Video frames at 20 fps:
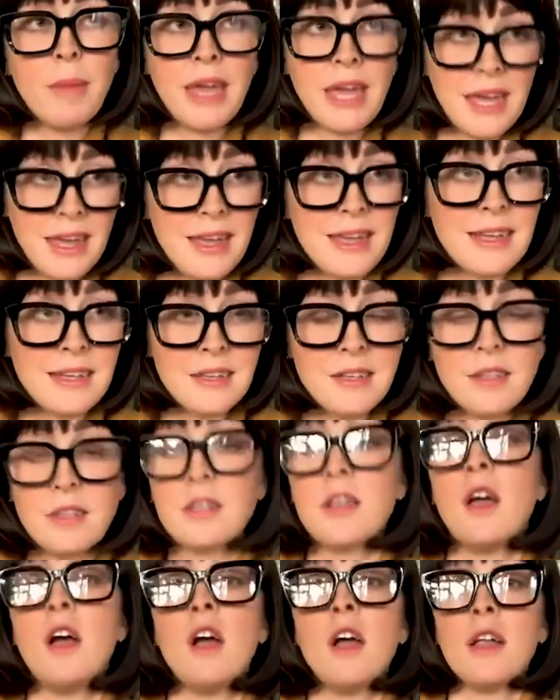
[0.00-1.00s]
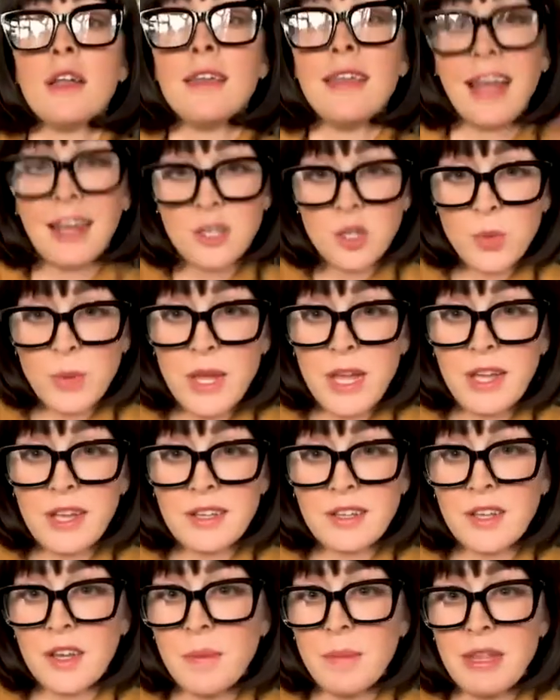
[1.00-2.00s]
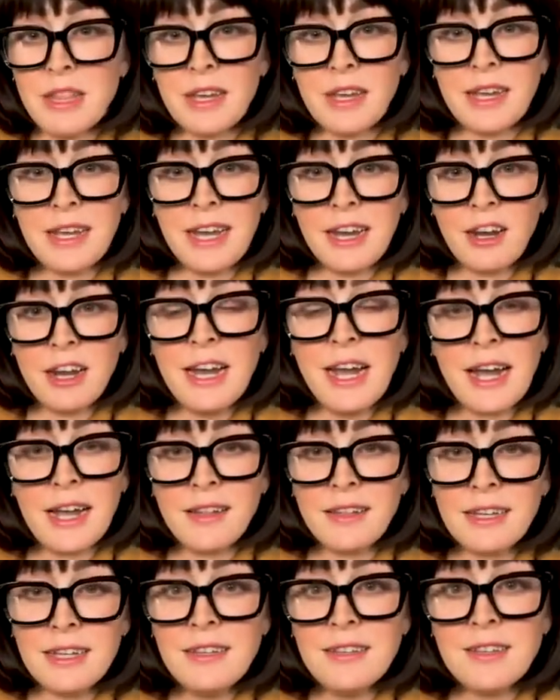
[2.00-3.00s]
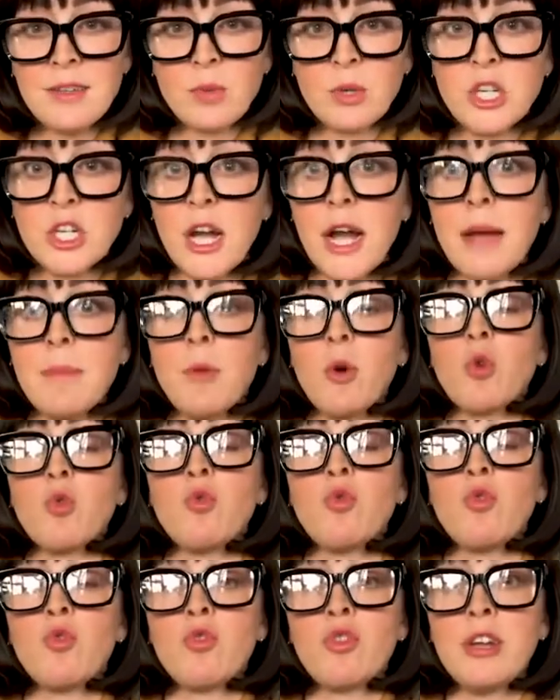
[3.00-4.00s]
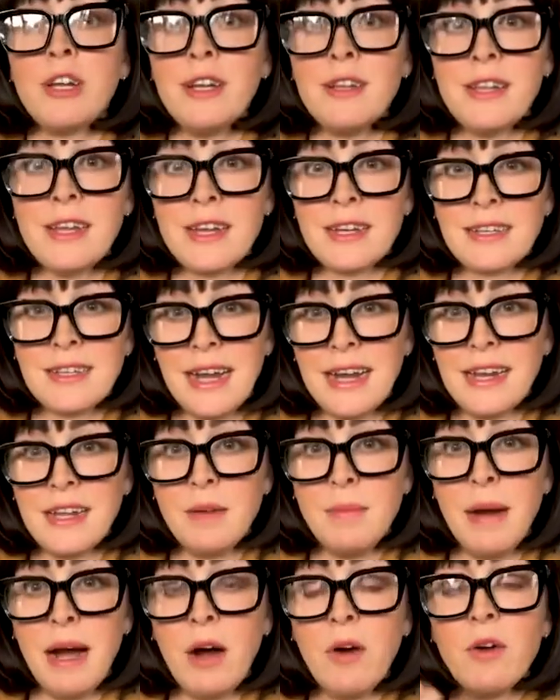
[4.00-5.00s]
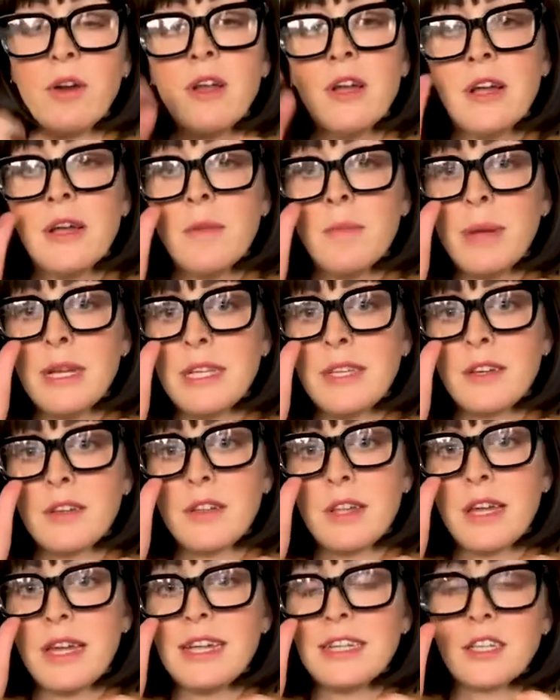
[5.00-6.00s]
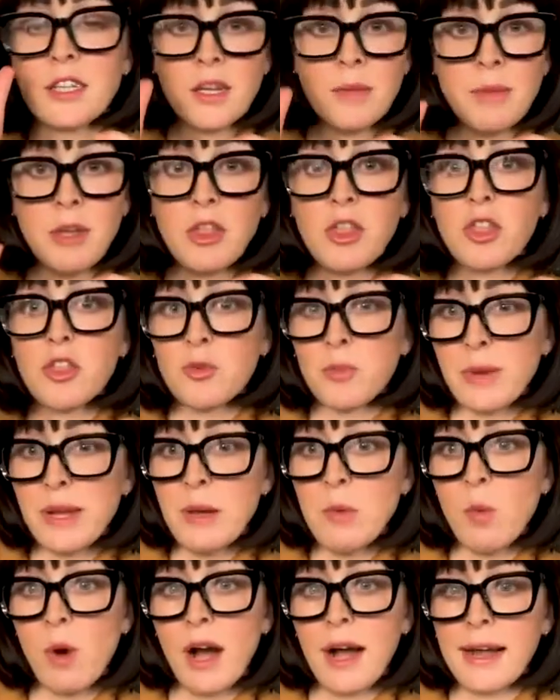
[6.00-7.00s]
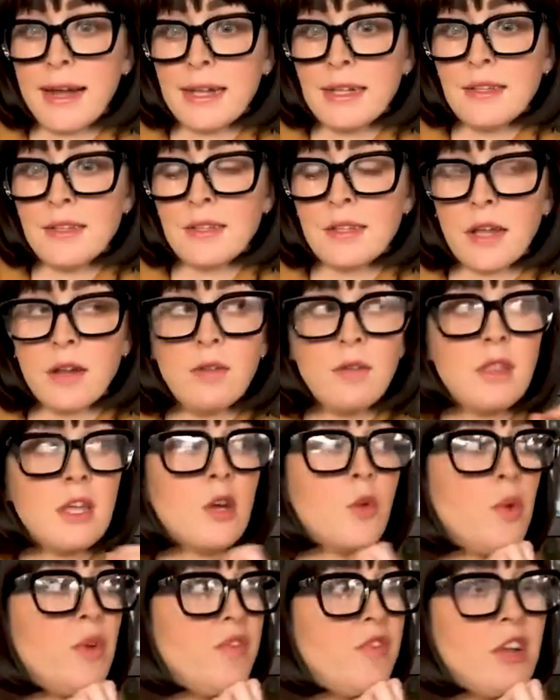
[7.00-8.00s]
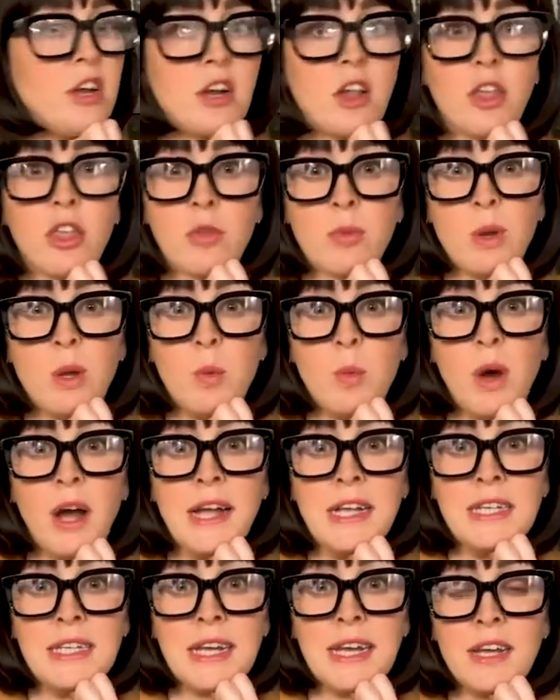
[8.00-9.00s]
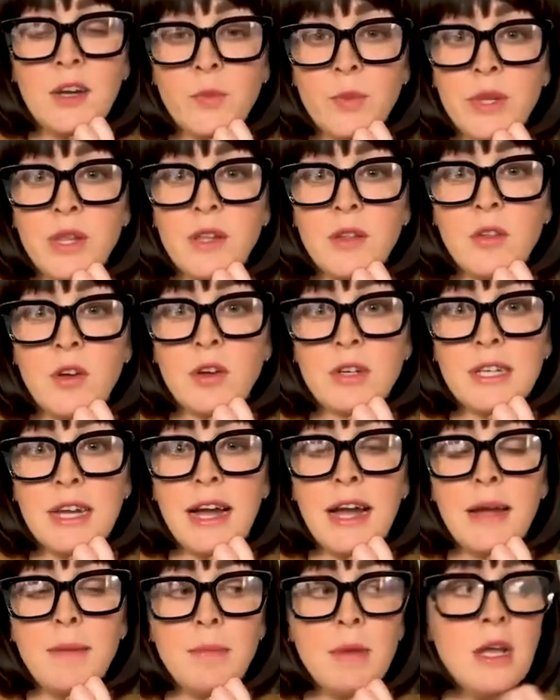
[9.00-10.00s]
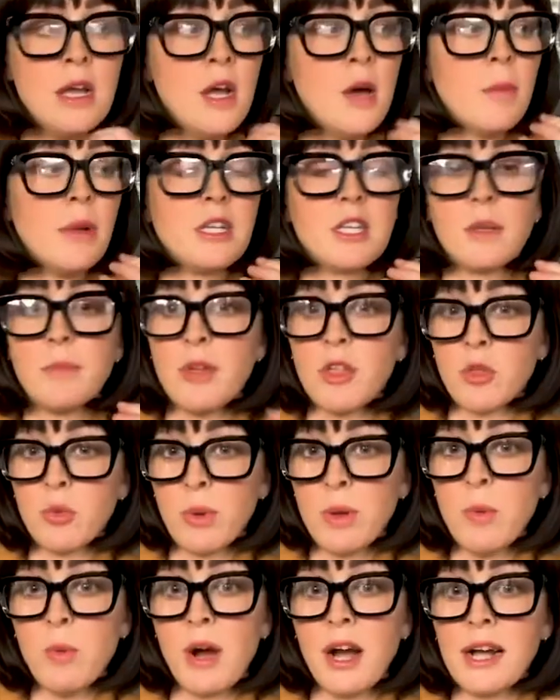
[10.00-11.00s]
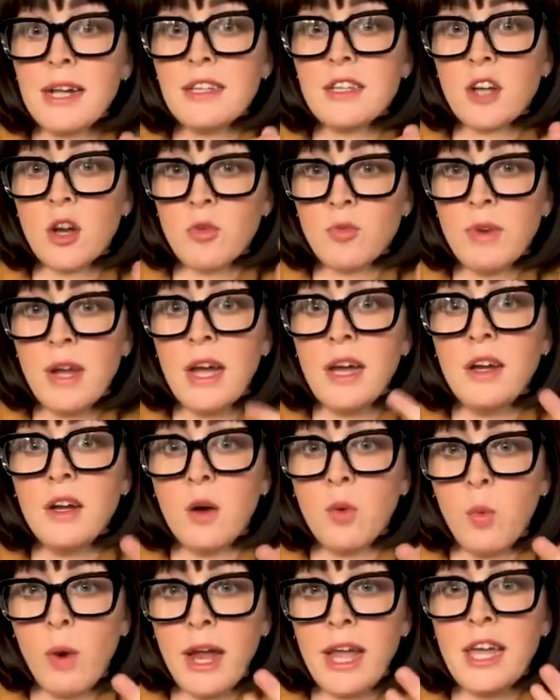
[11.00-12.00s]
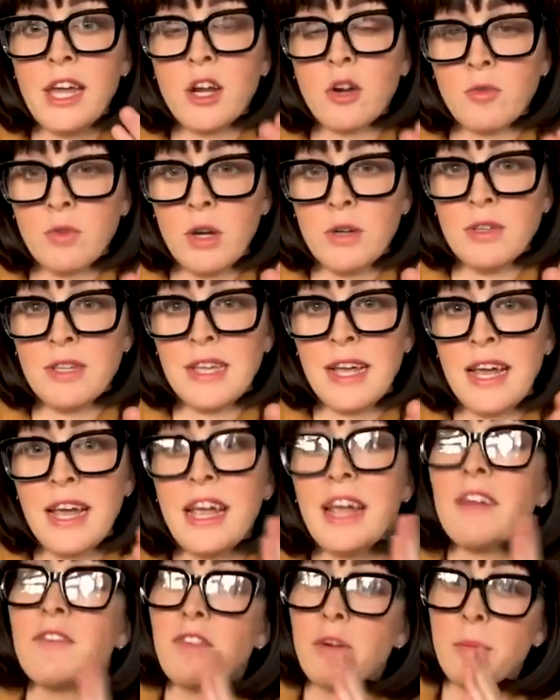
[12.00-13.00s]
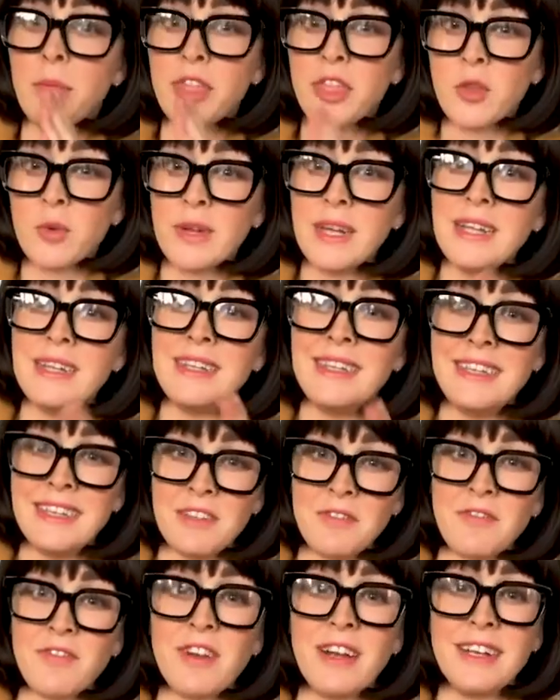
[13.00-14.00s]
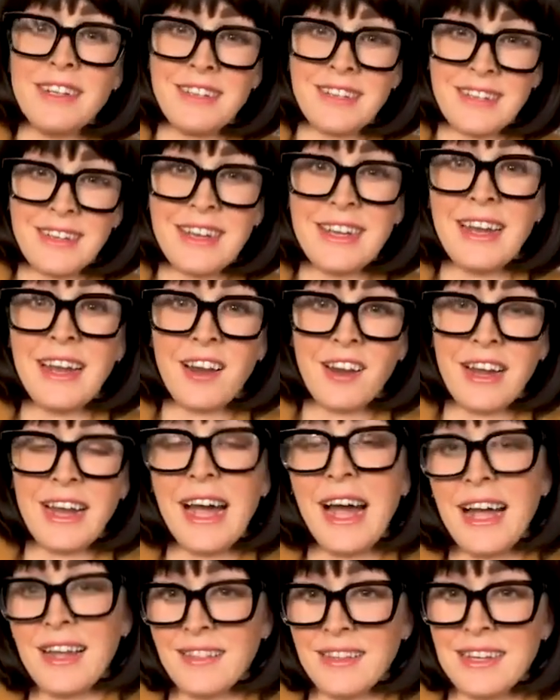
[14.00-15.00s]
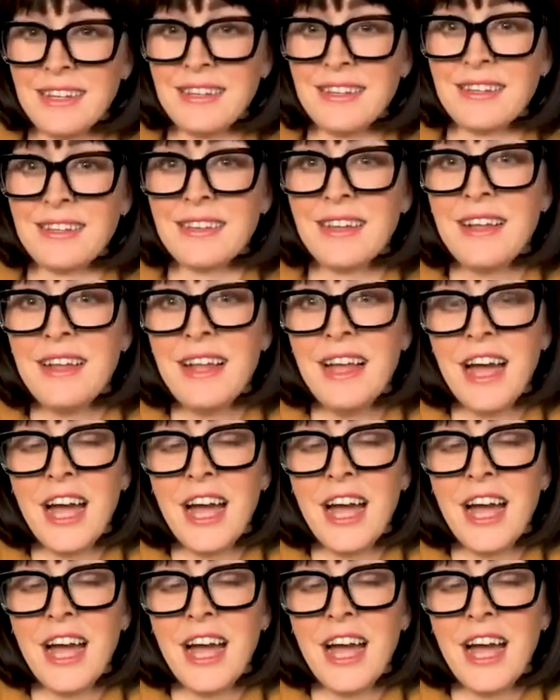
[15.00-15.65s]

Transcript: is next week is going to be the Canary Islands, which I'm really excited about. Basically, it's going to be 3 wines. I don't think we've done a 3 wine day in a really long time, but it's going to be 3 wines, a red, a white, and a rosé from 3 different Canary Islands.